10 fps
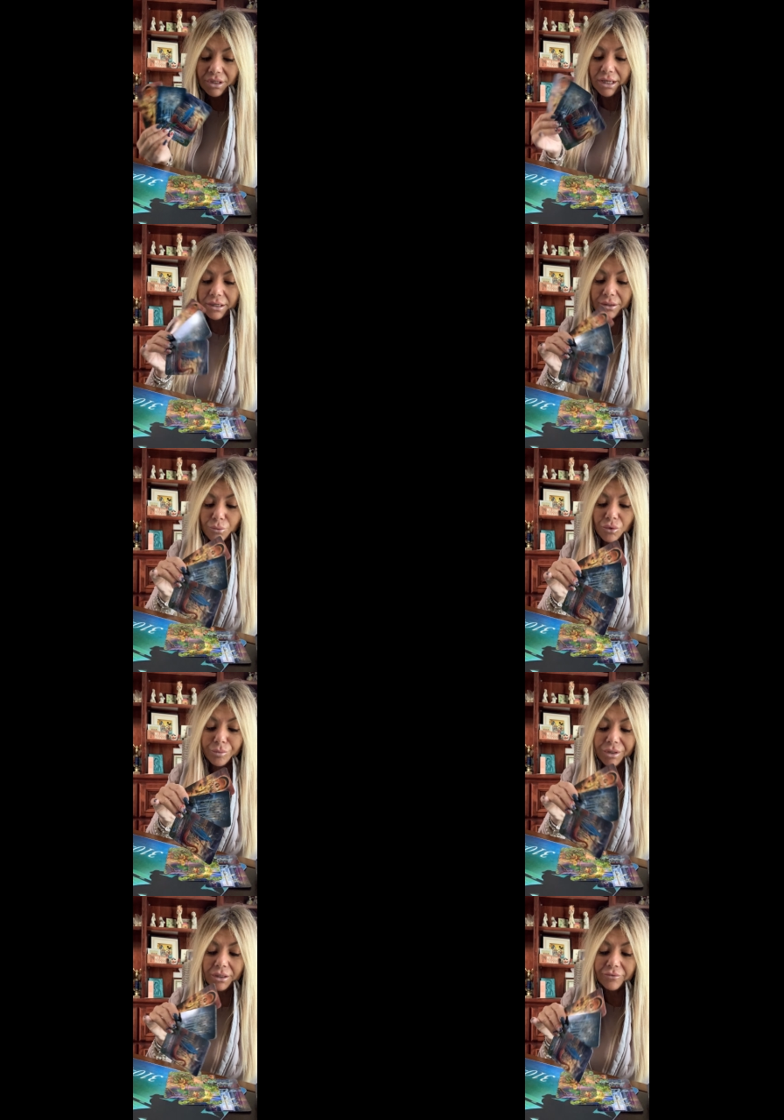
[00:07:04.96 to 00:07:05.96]
and it will
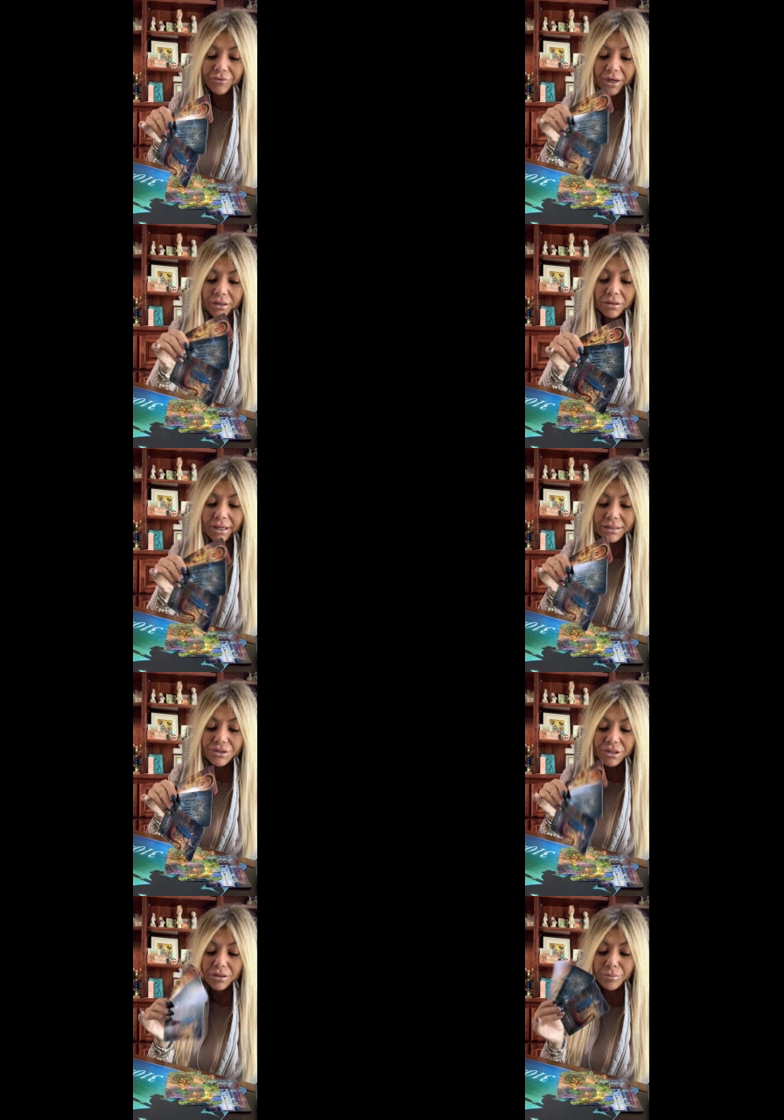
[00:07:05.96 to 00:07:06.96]
be
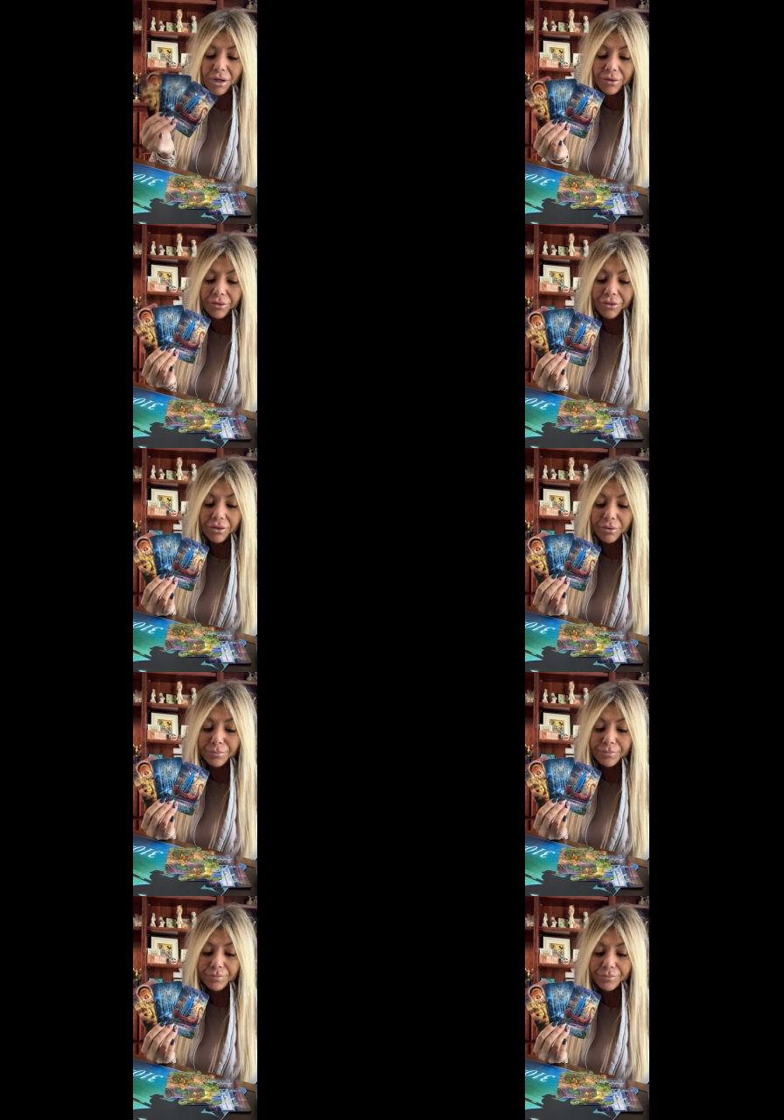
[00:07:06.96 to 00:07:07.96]
finalized in a month
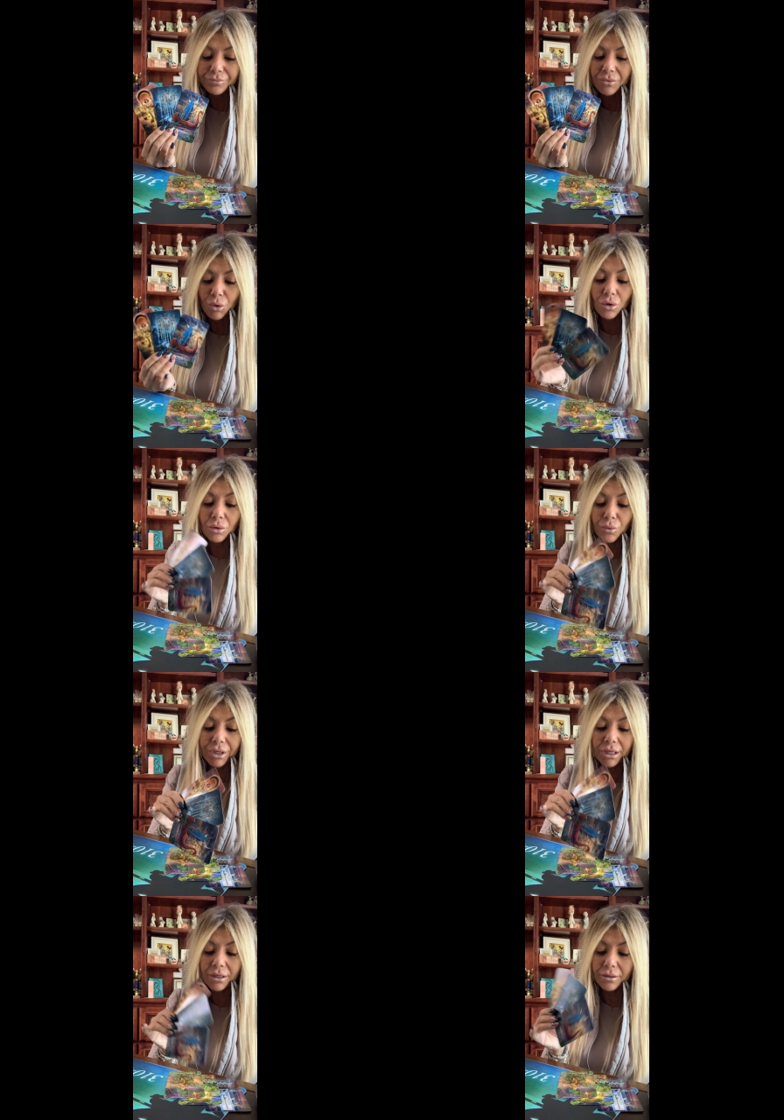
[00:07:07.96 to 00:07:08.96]
or a
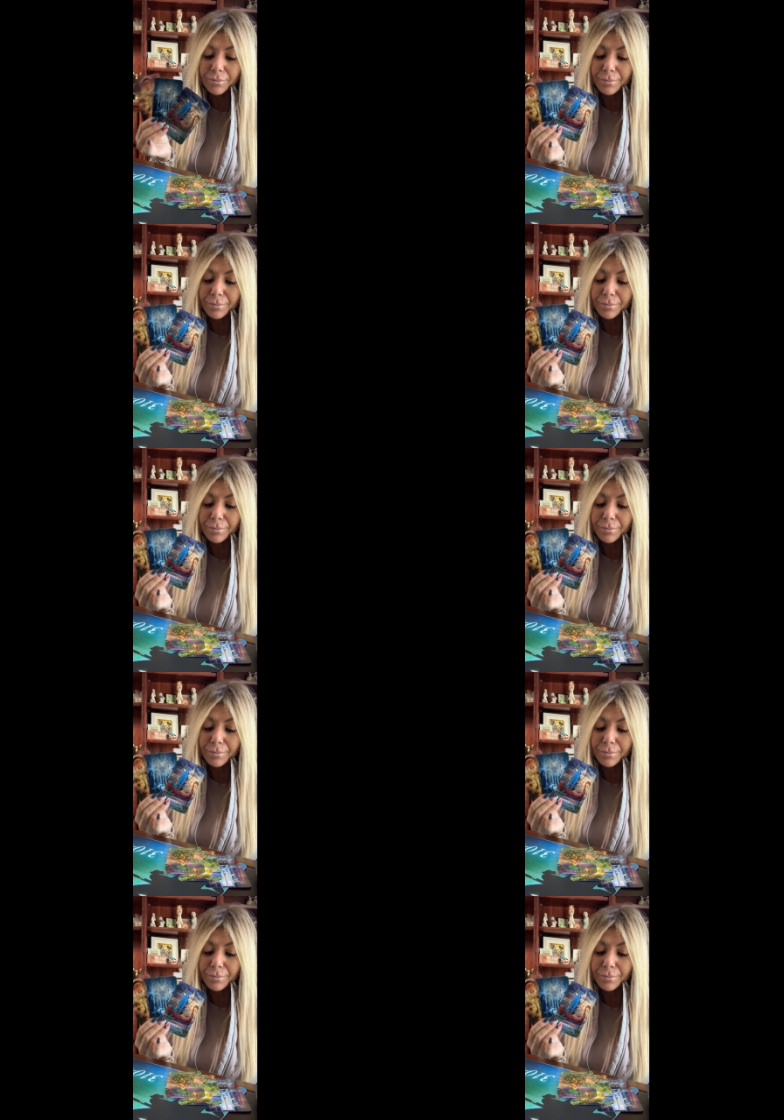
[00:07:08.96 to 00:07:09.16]
week.